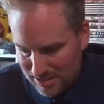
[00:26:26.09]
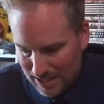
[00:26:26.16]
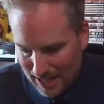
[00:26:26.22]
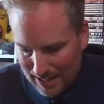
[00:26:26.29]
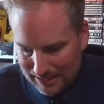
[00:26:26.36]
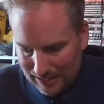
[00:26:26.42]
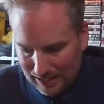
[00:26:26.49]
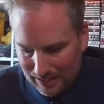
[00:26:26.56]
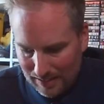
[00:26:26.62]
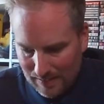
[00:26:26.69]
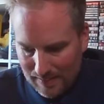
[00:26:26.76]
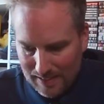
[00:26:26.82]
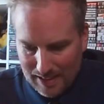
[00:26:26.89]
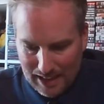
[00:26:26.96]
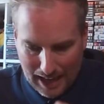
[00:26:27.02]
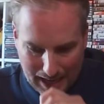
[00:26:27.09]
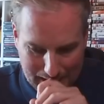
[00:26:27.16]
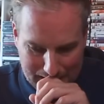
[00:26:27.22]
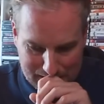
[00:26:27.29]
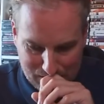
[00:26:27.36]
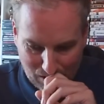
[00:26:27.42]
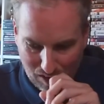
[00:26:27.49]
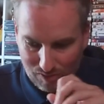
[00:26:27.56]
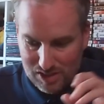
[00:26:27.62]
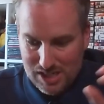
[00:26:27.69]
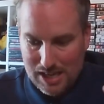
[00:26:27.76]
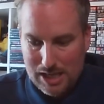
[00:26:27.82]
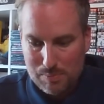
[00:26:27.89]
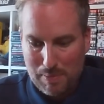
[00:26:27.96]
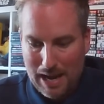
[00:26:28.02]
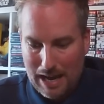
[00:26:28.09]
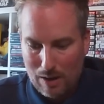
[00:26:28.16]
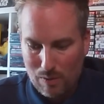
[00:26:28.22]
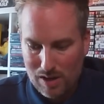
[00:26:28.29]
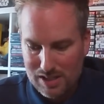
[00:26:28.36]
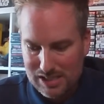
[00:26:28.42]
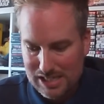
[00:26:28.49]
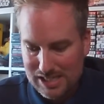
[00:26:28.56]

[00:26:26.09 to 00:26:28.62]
standing, and he's got obviously his powers.